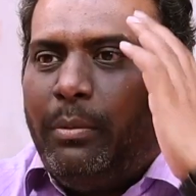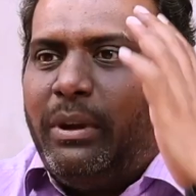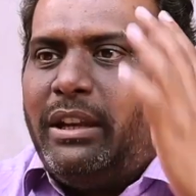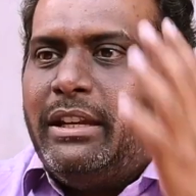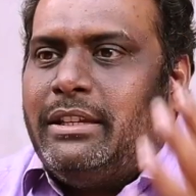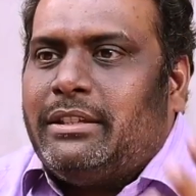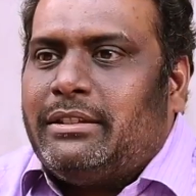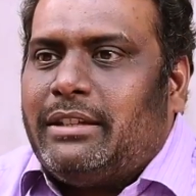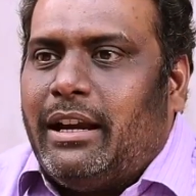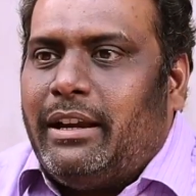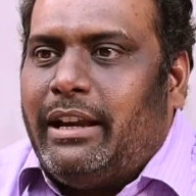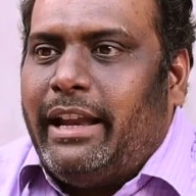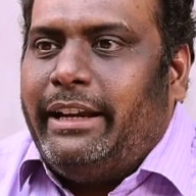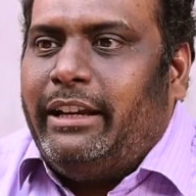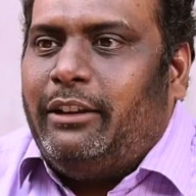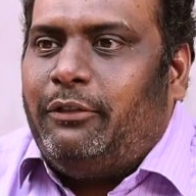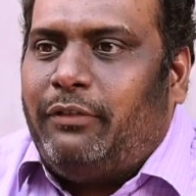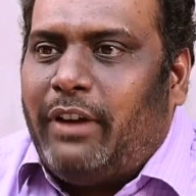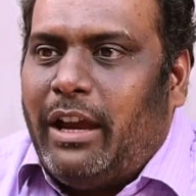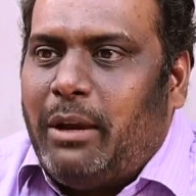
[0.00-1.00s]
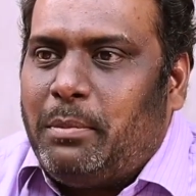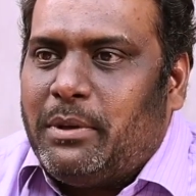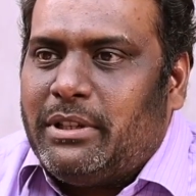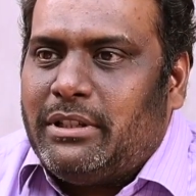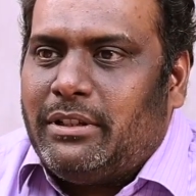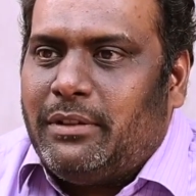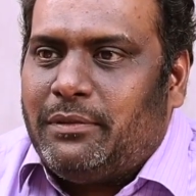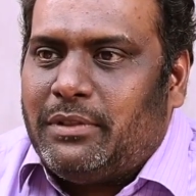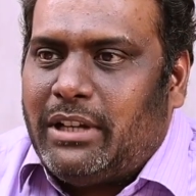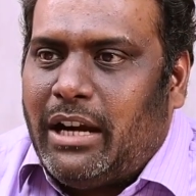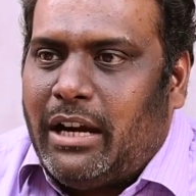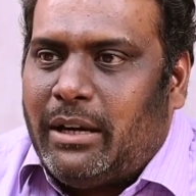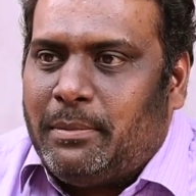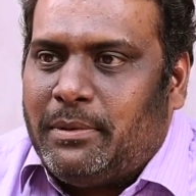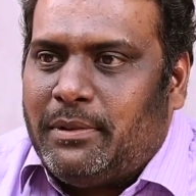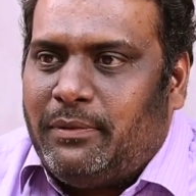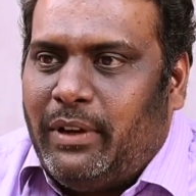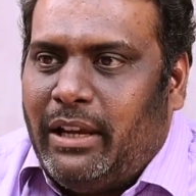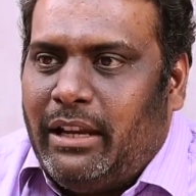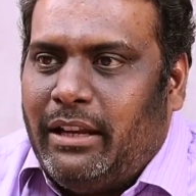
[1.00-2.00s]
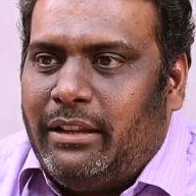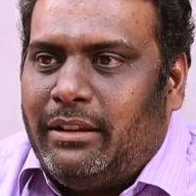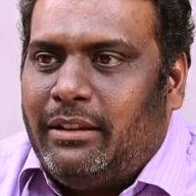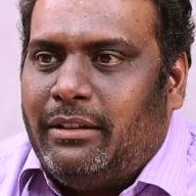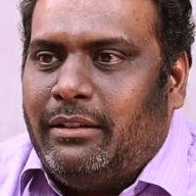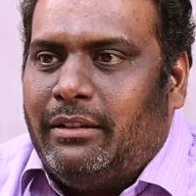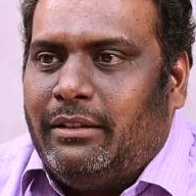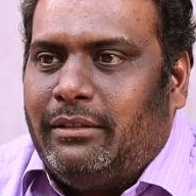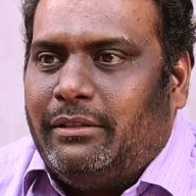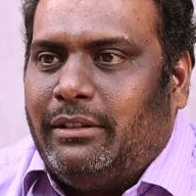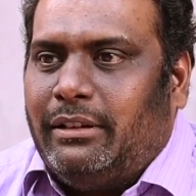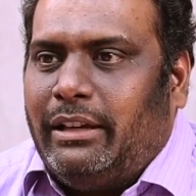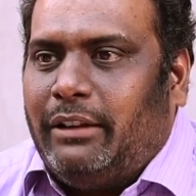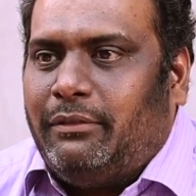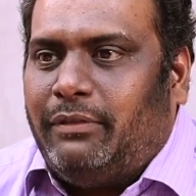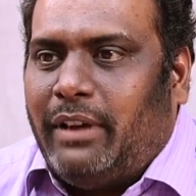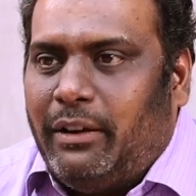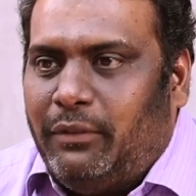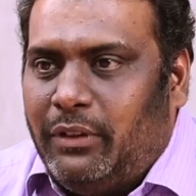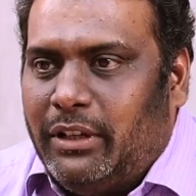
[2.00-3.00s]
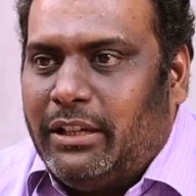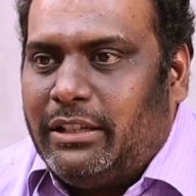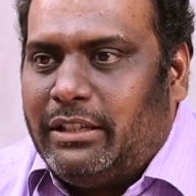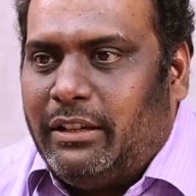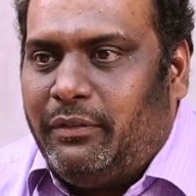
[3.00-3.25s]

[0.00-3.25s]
many 95% of startups fail in like 5 years.